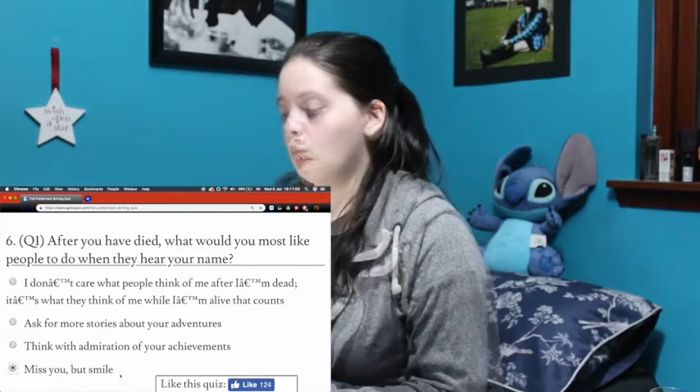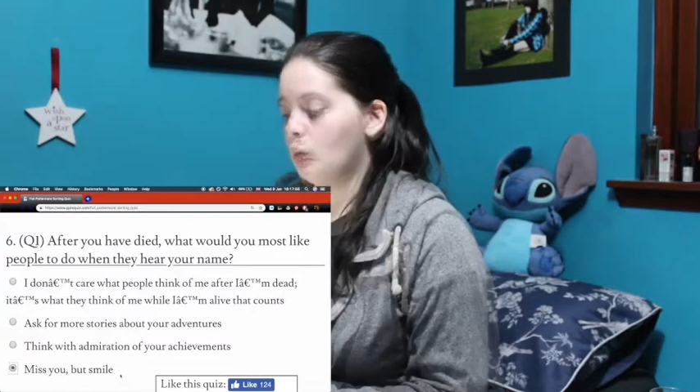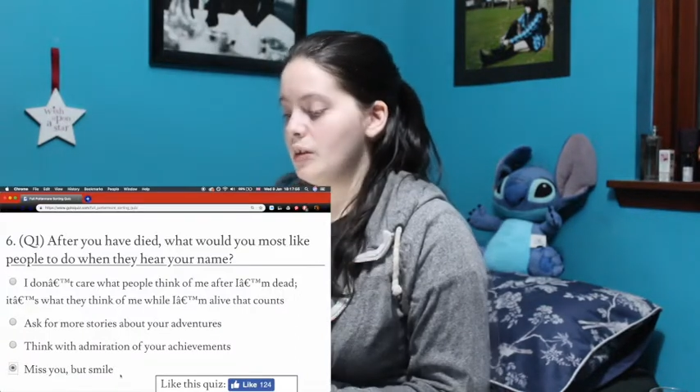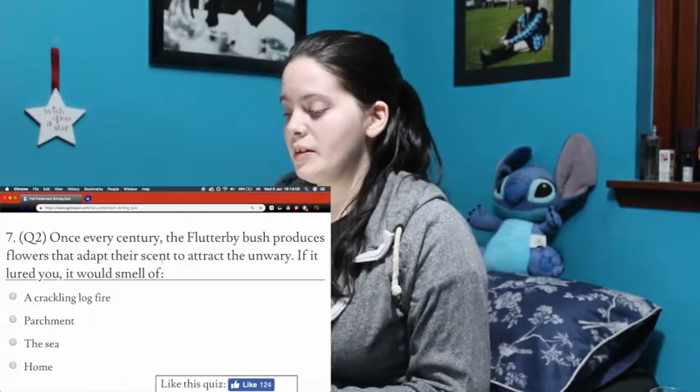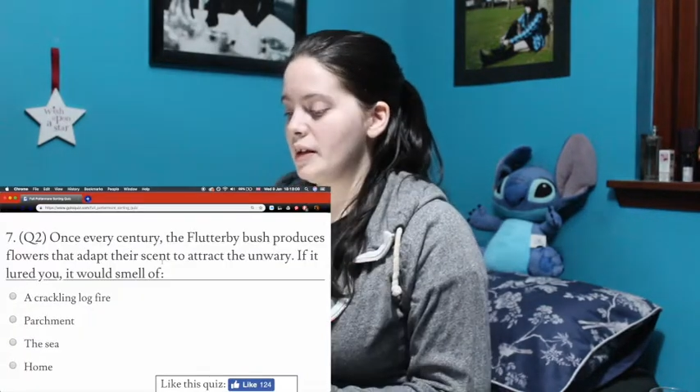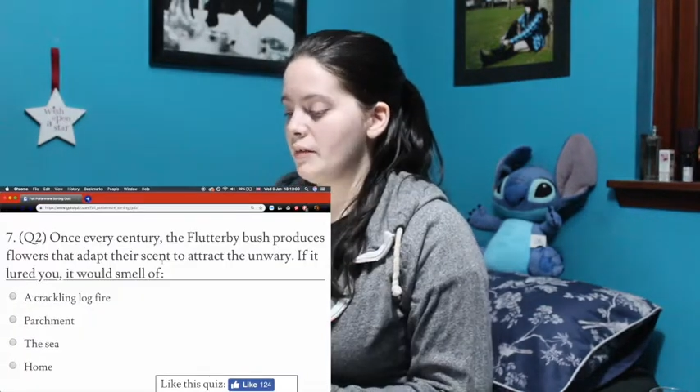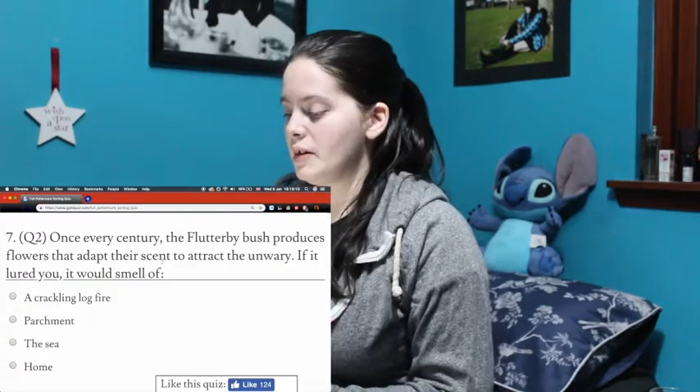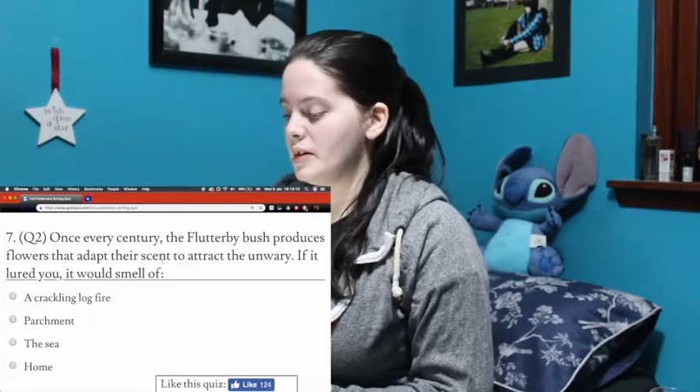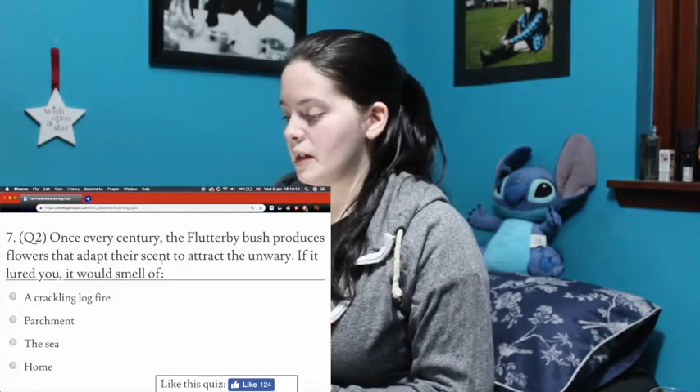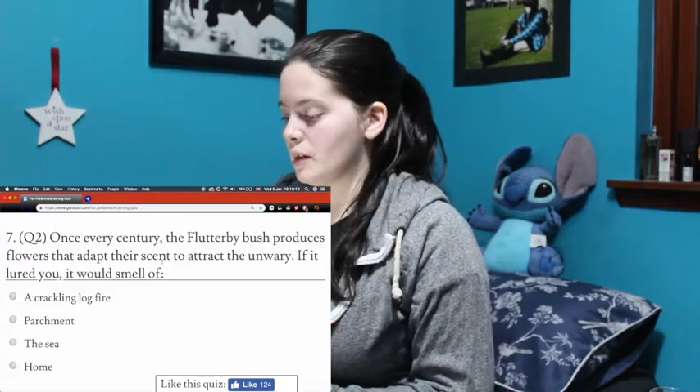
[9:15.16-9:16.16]
Once
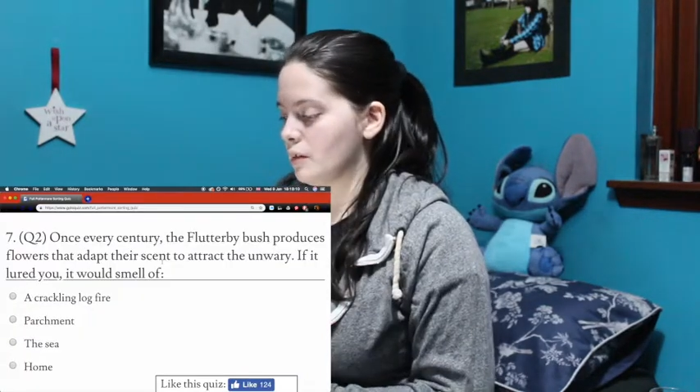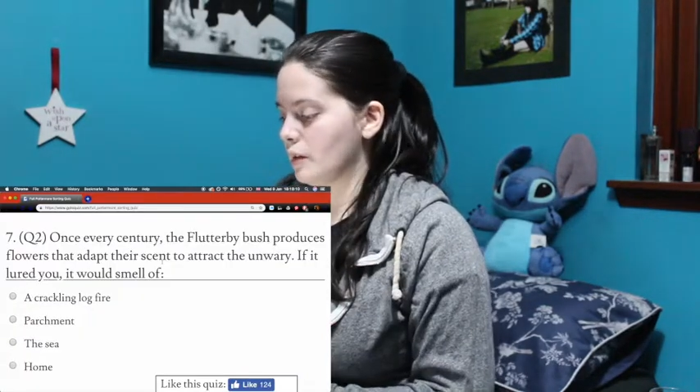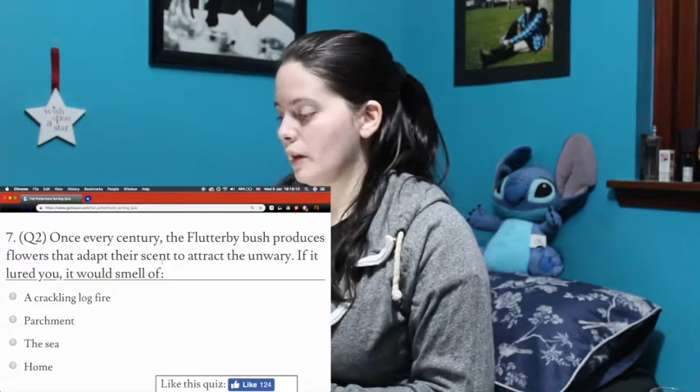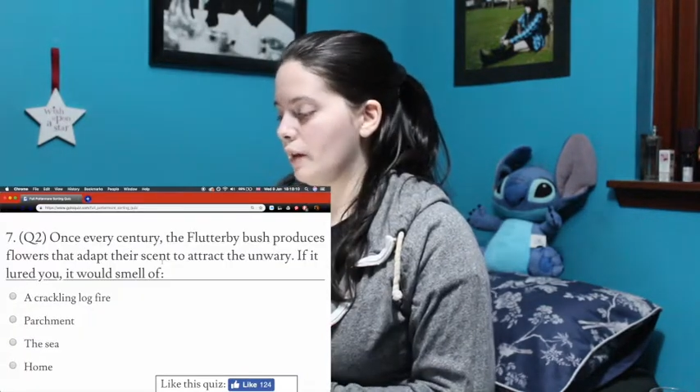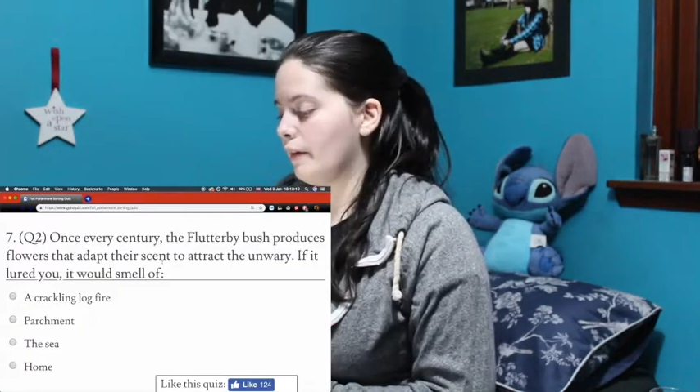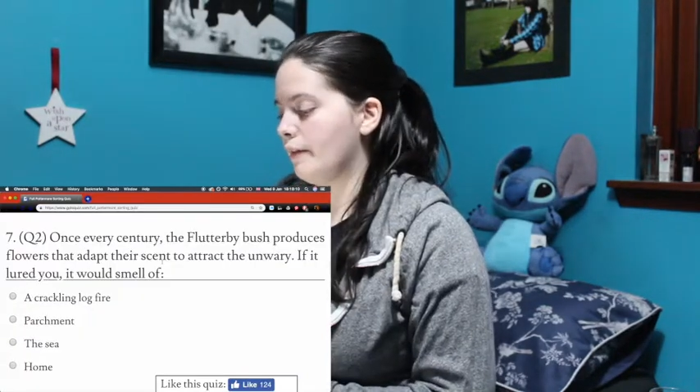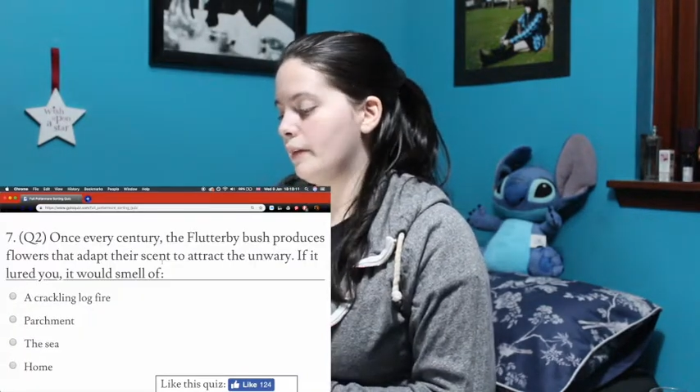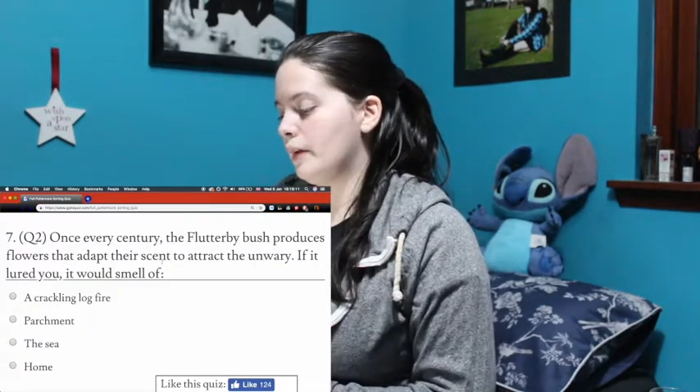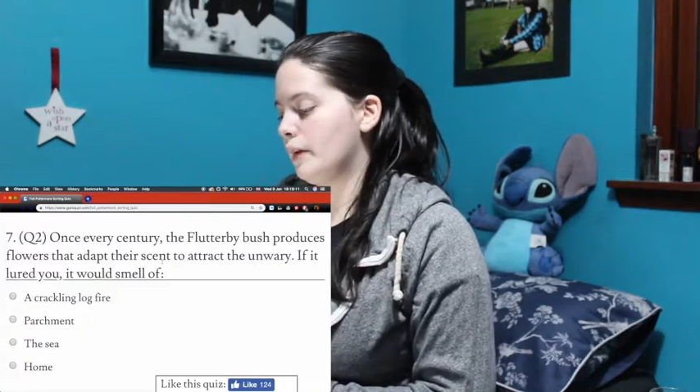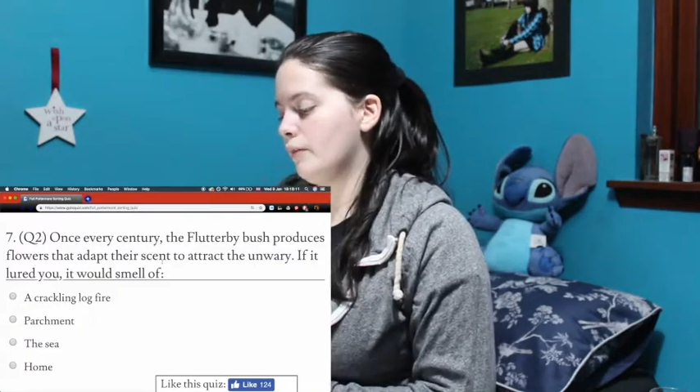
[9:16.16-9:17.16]
every century,
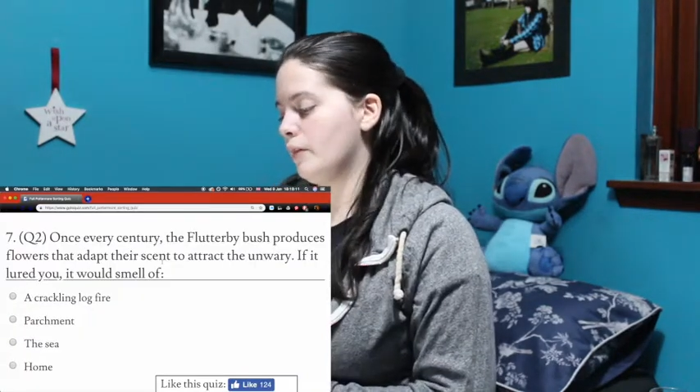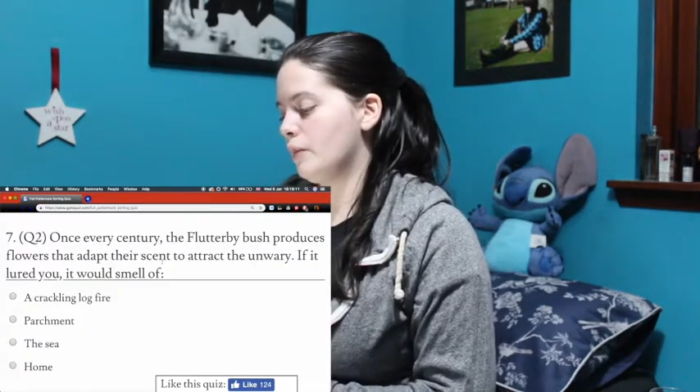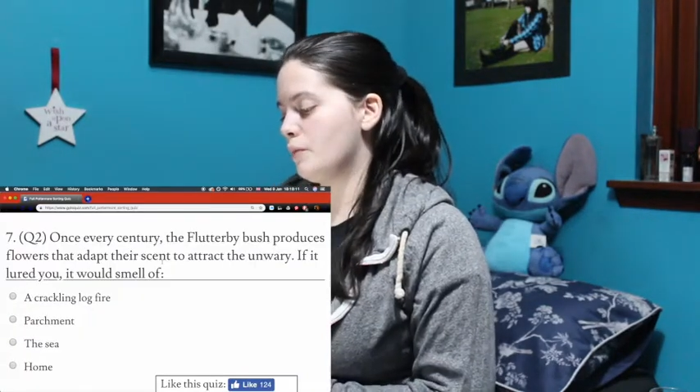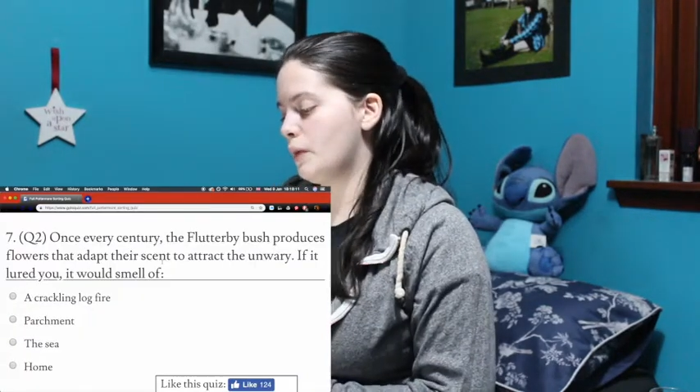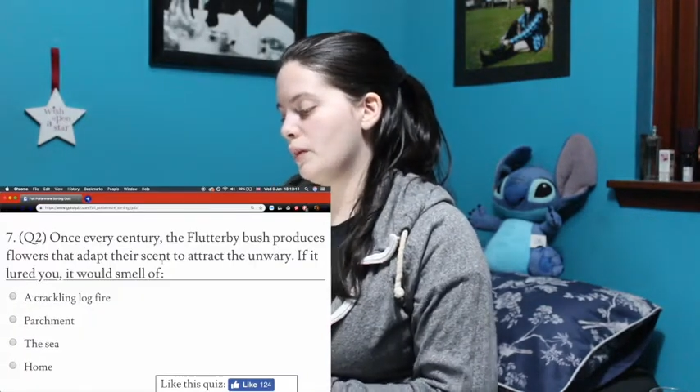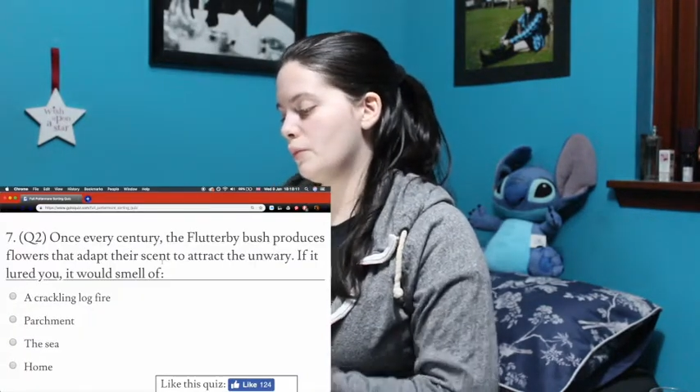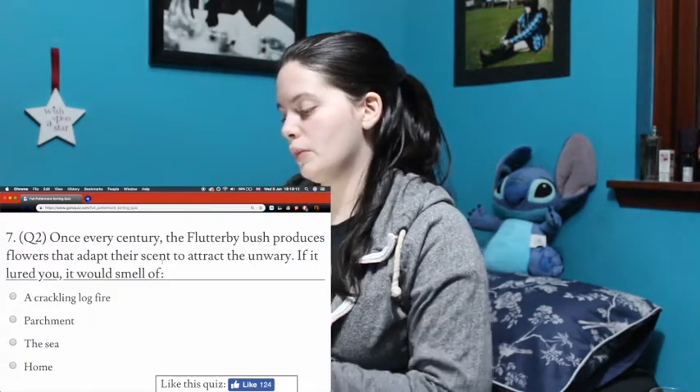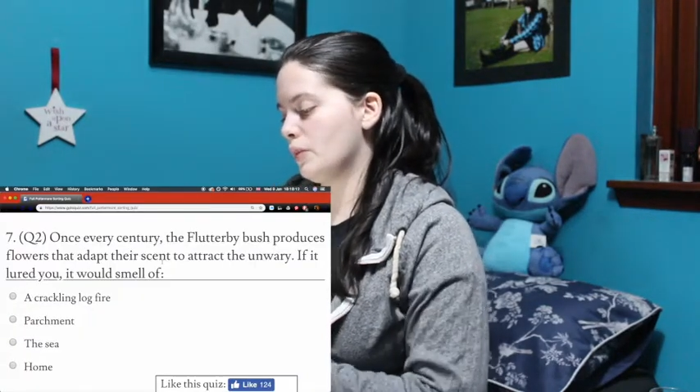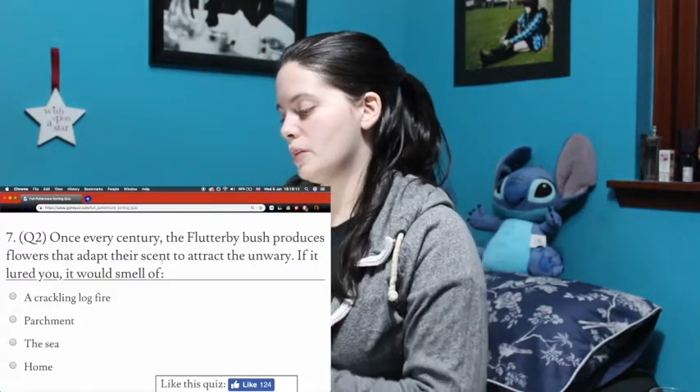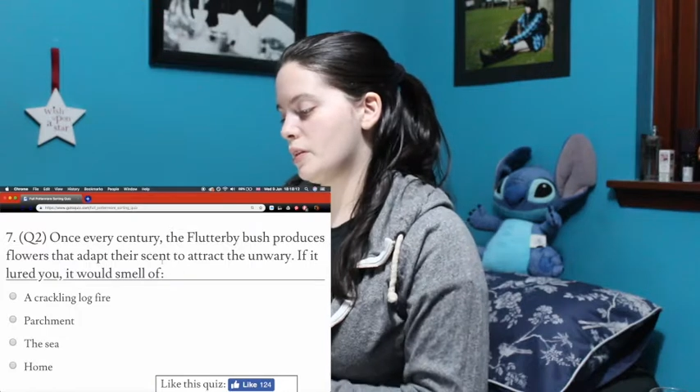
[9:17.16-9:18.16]
the flutterby
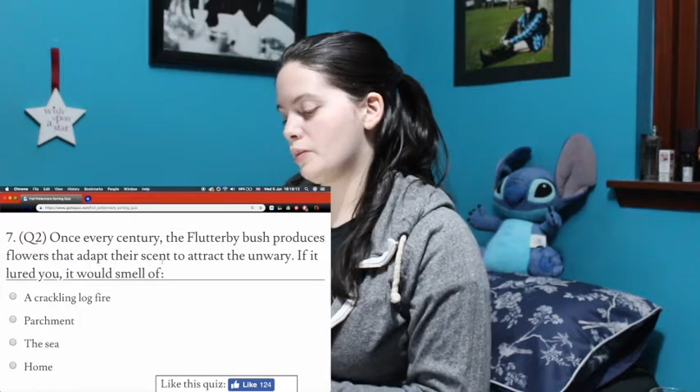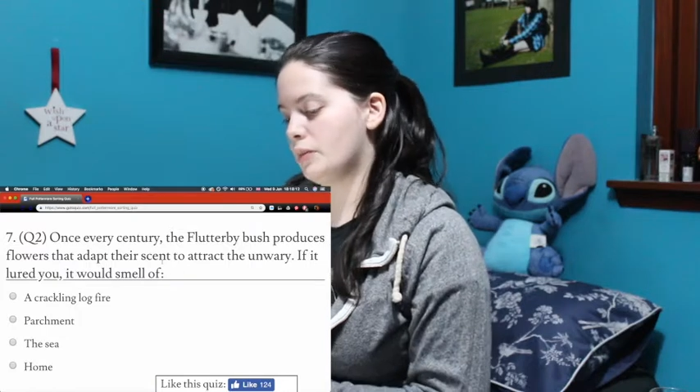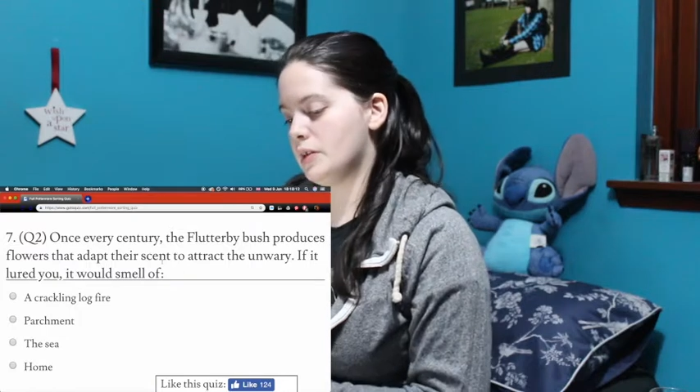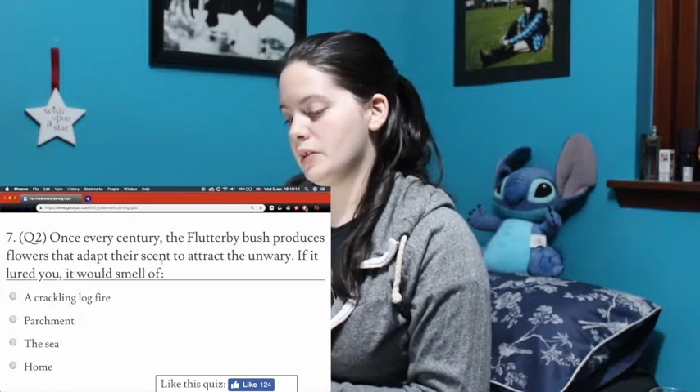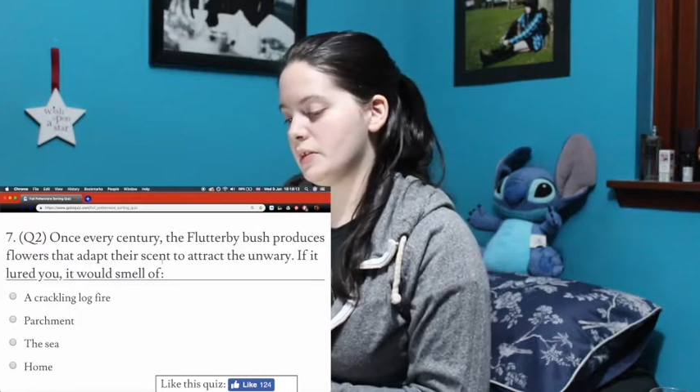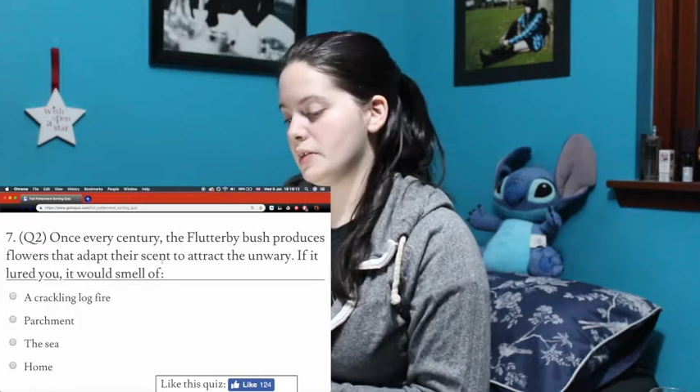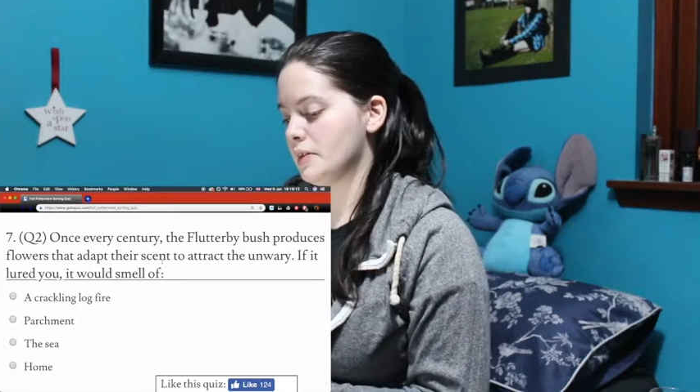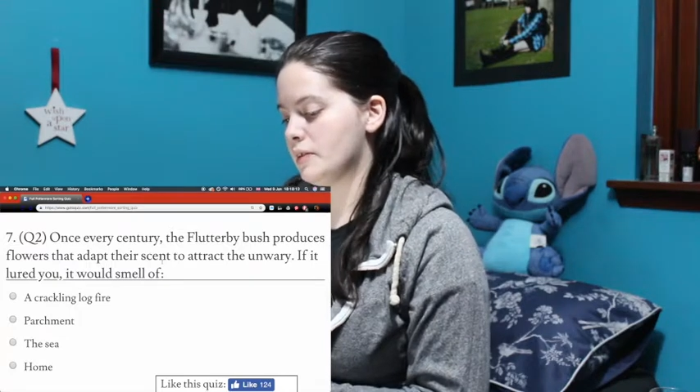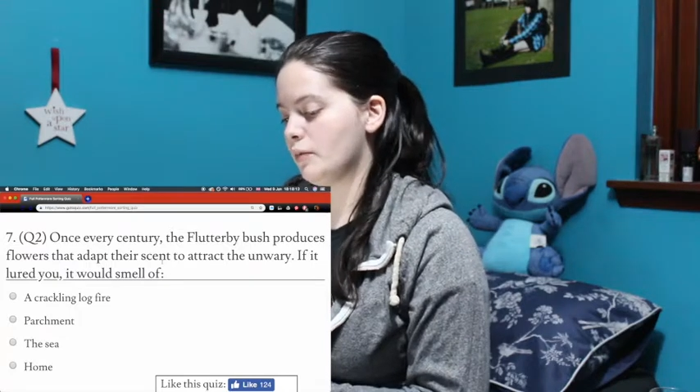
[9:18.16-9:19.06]
bush produces